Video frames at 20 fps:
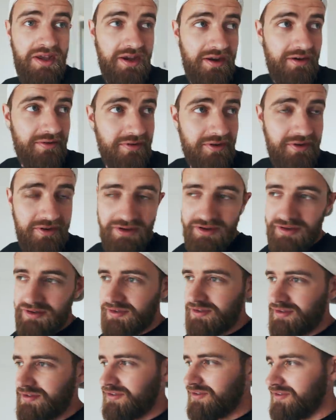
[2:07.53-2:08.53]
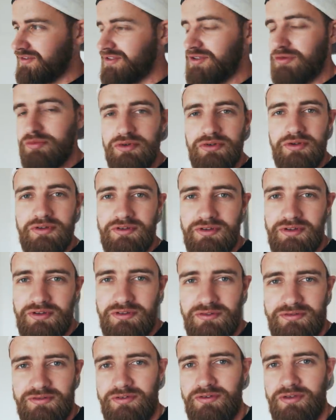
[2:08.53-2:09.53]
everything is completely
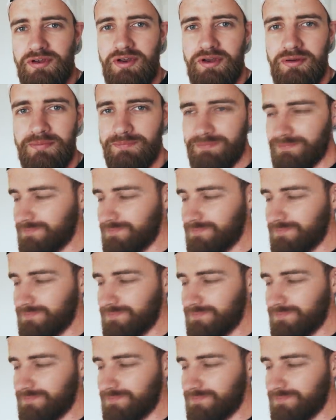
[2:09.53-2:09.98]
different now.